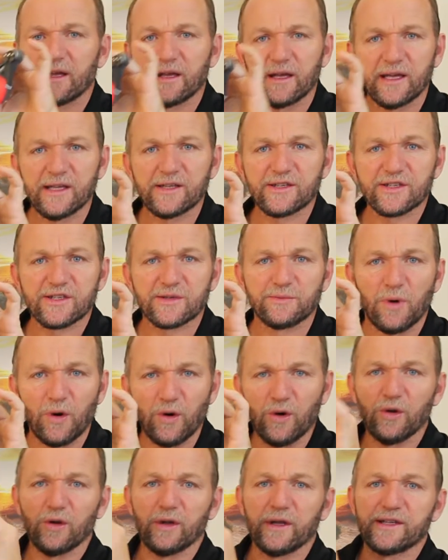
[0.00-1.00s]
It's
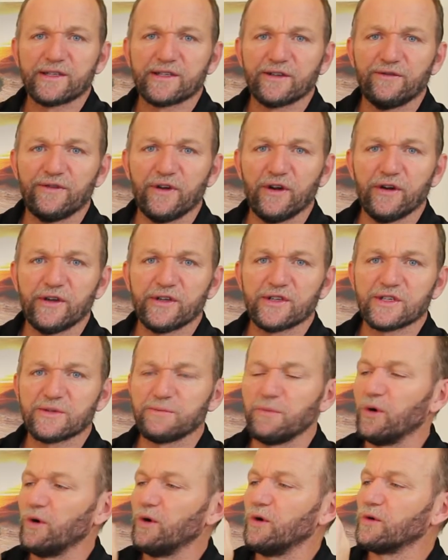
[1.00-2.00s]
small. It's a very
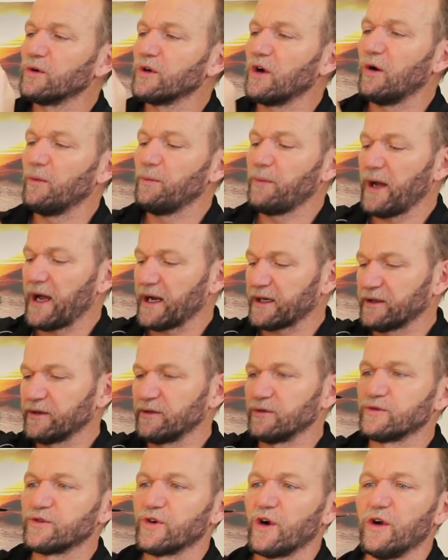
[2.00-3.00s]
small, compact
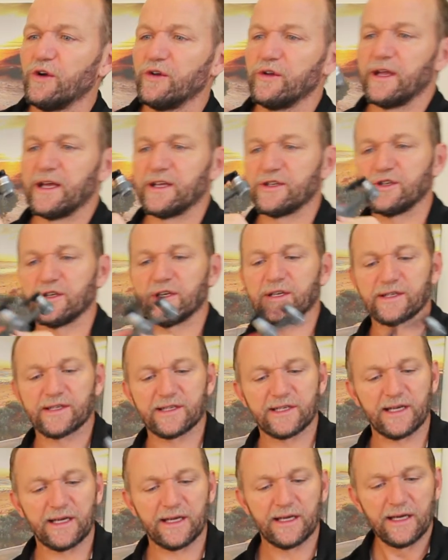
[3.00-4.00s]
little drone, as you can
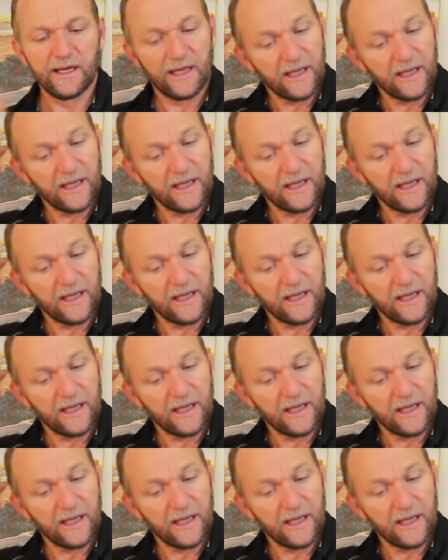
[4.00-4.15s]
see.